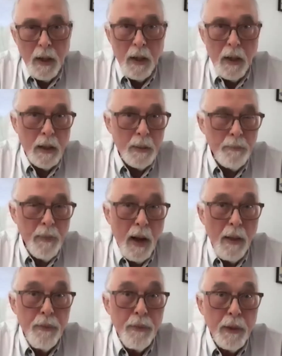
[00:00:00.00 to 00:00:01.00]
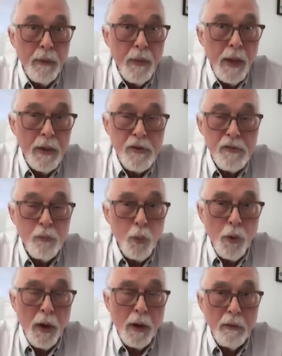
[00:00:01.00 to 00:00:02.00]
I think that
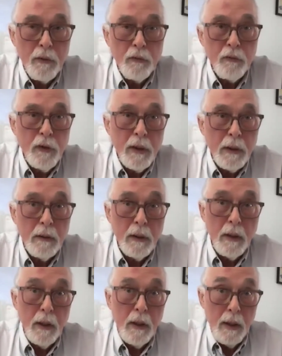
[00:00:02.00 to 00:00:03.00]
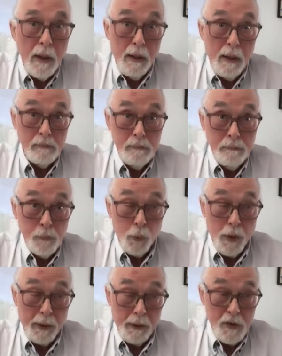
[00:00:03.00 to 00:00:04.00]
we're not going to see it.
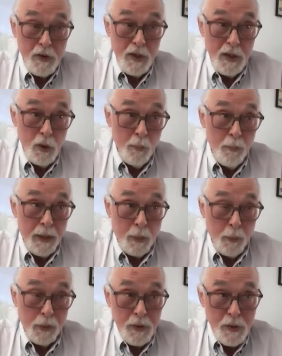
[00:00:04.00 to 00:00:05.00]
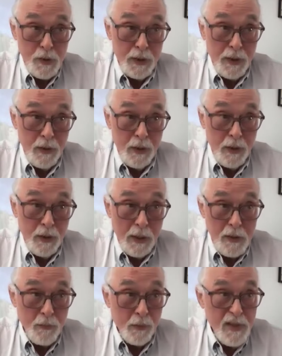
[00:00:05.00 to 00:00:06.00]
We're not going to see it ubiquitously in the
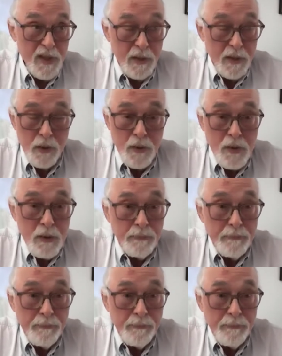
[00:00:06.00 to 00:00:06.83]
US for 10 years.